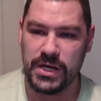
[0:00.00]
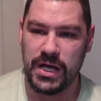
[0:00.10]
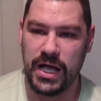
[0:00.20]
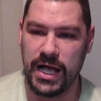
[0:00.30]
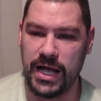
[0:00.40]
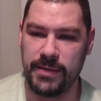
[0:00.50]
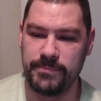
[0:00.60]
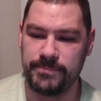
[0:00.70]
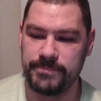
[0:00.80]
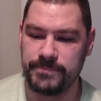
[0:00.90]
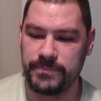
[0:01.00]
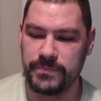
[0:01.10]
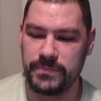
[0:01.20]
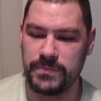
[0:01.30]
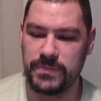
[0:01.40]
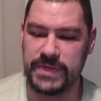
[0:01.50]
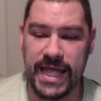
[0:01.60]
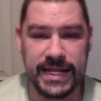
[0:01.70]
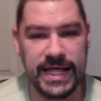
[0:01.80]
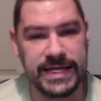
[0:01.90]

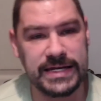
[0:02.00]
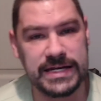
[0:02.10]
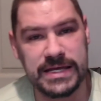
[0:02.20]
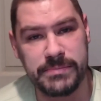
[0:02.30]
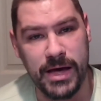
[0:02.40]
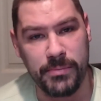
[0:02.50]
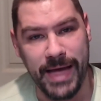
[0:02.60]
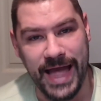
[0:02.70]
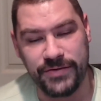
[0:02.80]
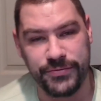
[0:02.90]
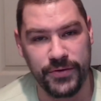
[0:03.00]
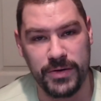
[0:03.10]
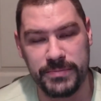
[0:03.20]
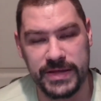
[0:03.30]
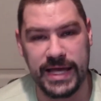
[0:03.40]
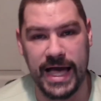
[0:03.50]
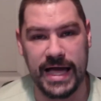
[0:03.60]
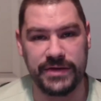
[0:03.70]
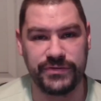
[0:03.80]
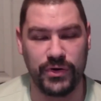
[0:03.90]
then I get an email back from the
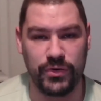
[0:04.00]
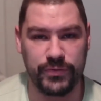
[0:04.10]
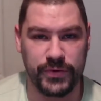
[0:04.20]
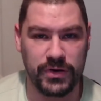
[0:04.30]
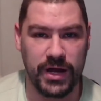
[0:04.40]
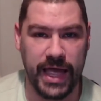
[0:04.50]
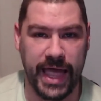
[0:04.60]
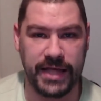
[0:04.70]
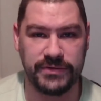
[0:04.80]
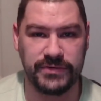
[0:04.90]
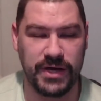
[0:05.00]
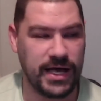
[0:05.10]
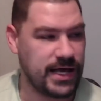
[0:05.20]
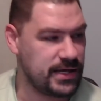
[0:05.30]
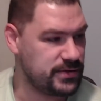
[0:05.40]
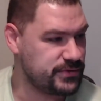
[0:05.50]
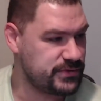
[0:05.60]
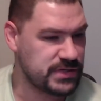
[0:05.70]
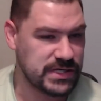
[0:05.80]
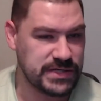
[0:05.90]
guys over at
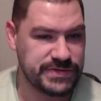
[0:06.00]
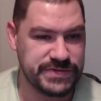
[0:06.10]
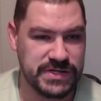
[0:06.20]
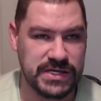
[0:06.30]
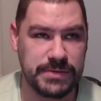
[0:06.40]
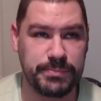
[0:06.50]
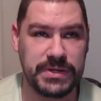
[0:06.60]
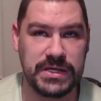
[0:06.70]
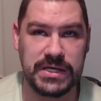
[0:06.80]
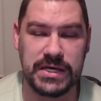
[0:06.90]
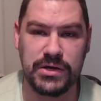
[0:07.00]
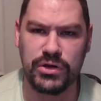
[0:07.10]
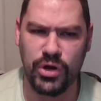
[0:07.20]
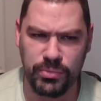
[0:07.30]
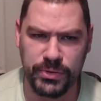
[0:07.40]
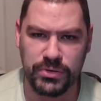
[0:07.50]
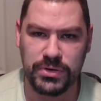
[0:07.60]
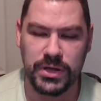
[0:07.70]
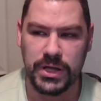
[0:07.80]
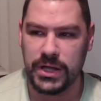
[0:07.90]
TCP Global.
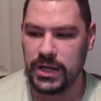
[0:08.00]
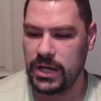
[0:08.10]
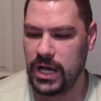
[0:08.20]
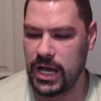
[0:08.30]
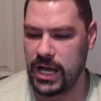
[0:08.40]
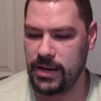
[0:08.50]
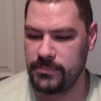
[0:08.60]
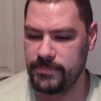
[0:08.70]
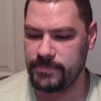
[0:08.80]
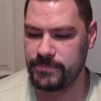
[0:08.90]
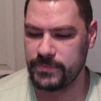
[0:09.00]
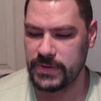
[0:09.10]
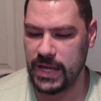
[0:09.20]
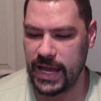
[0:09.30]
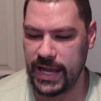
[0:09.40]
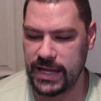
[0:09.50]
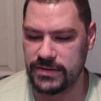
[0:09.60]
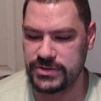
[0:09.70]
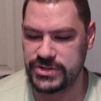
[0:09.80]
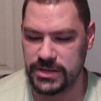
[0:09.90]
And
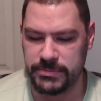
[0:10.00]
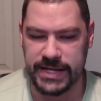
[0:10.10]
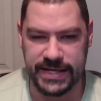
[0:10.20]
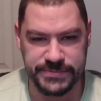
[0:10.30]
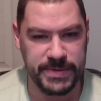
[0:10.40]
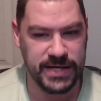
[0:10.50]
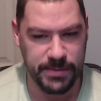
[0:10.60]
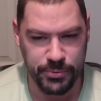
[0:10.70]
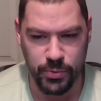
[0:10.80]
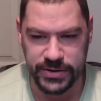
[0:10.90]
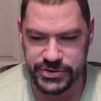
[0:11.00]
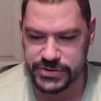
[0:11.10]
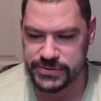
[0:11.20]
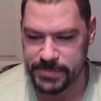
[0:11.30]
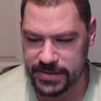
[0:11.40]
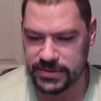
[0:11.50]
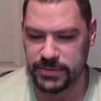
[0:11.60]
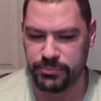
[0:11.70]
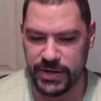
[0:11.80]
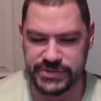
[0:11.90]
the gentleman asked me a couple questions about the
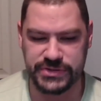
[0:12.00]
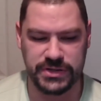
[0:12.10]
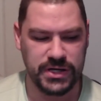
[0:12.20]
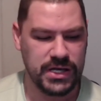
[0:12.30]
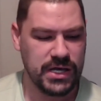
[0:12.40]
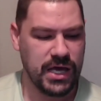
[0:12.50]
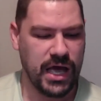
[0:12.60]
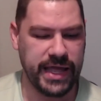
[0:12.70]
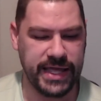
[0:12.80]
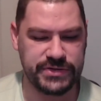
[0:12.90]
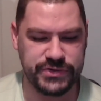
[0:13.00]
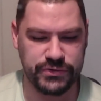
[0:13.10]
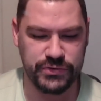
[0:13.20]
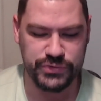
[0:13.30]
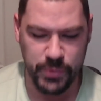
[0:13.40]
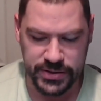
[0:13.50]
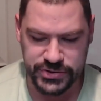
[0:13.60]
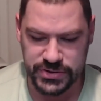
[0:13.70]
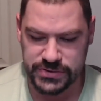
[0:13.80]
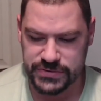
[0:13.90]
compressor. I answered those
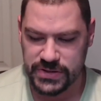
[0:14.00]
questions.